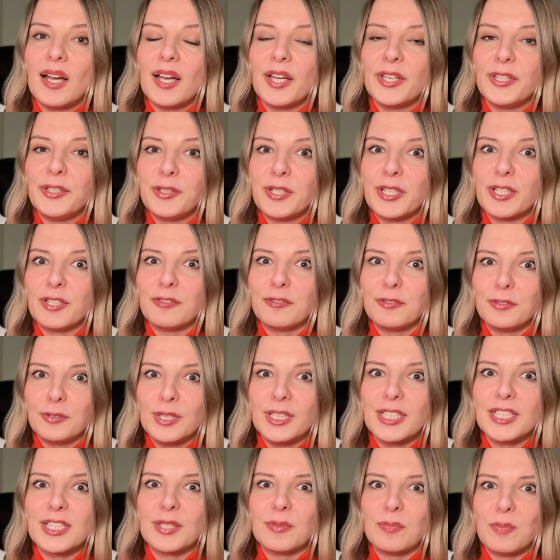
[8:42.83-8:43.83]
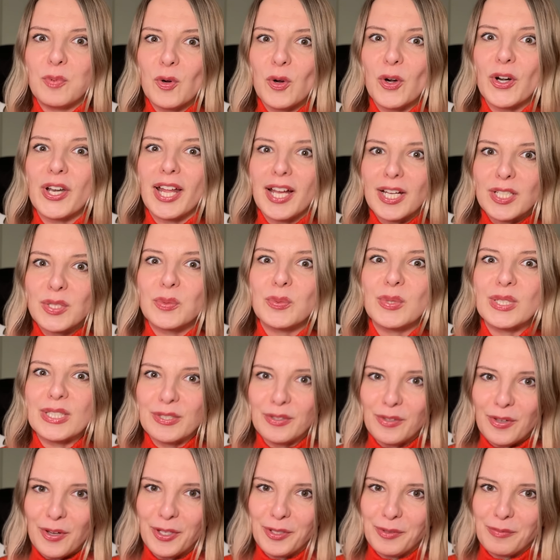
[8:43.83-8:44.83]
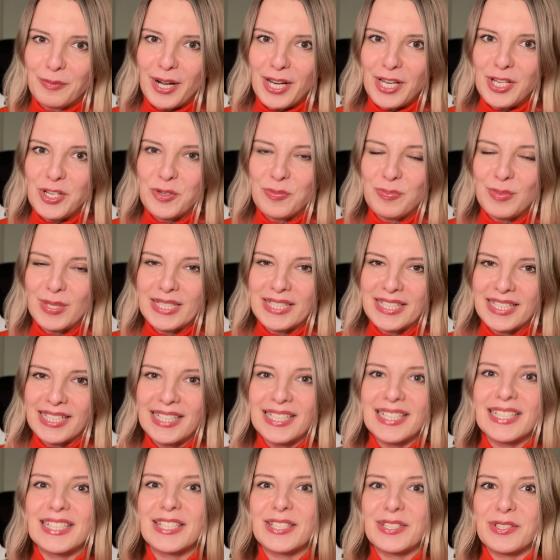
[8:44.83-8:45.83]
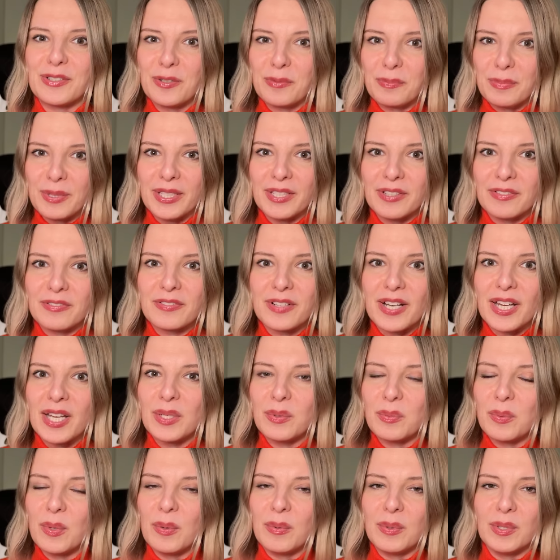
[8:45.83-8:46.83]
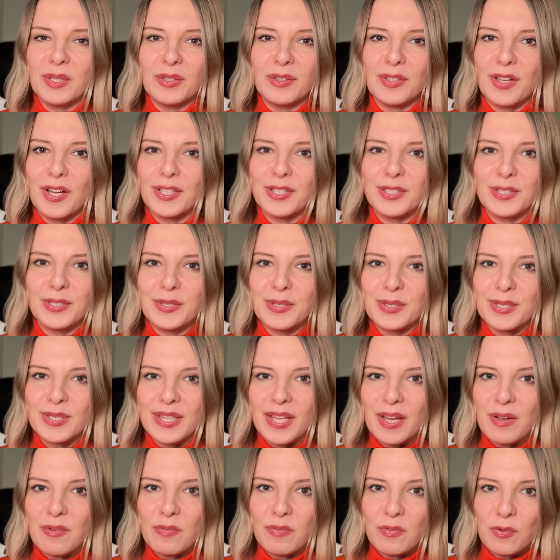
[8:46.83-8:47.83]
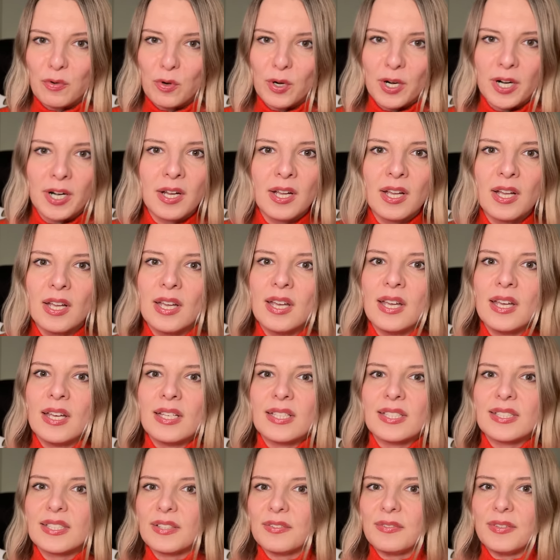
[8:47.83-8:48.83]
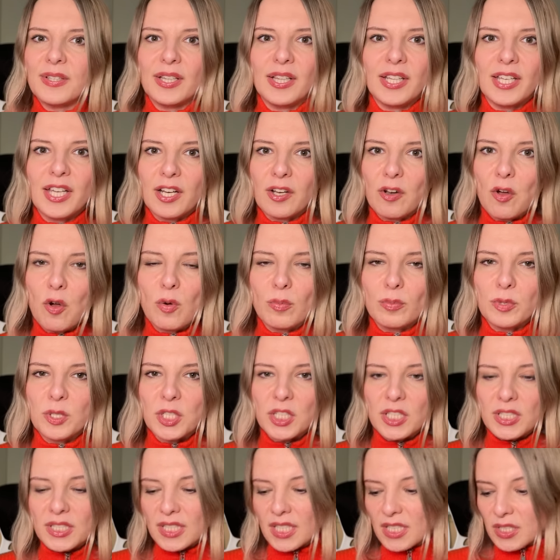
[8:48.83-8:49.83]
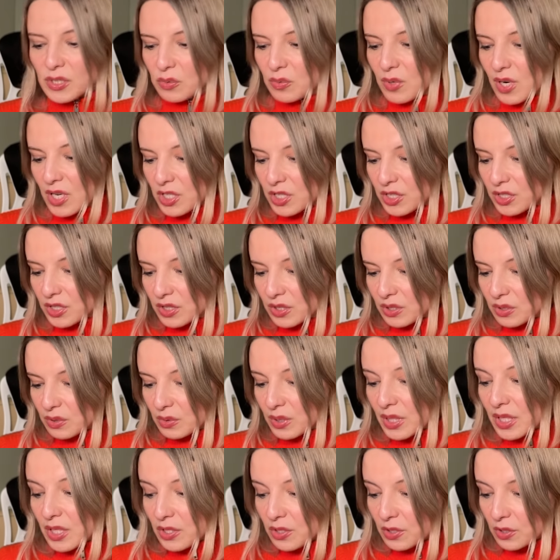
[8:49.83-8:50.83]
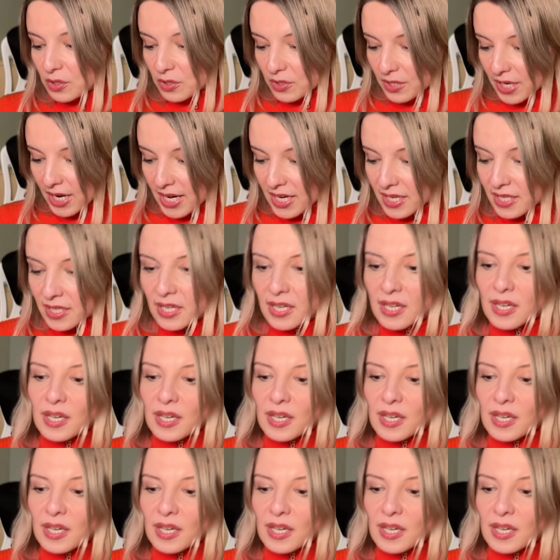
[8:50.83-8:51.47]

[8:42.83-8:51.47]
you can fully support us with long-range missiles. Don't be afraid, we will not use them for civilian objects as Russians do in Ukraine.